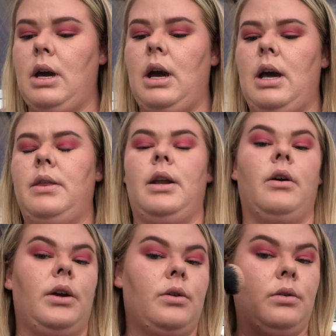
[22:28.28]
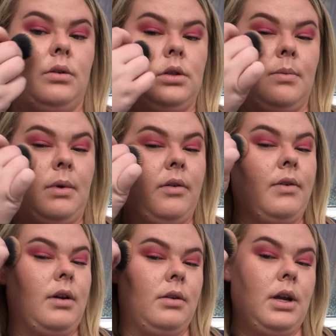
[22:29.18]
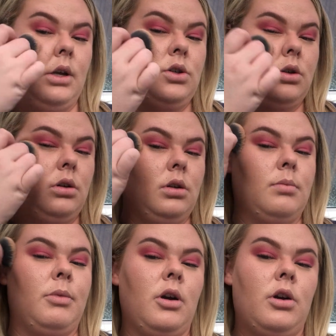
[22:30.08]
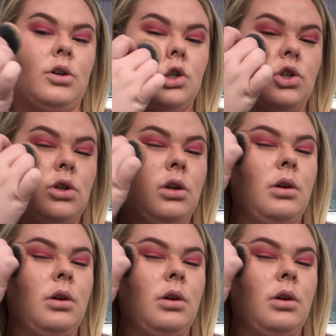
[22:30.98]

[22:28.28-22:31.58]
And then I use my foundation brush